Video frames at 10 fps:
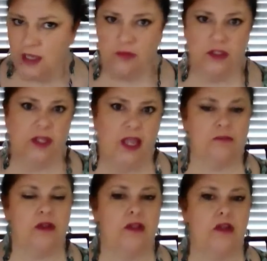It will
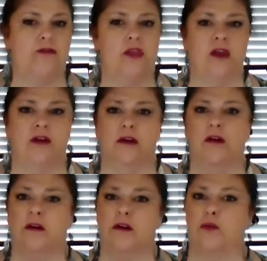label if they are
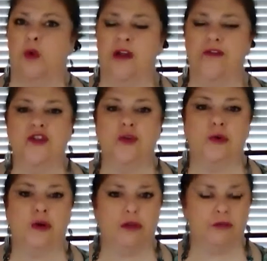curtain 1,
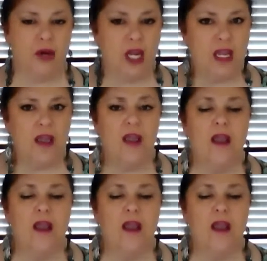2, or 3.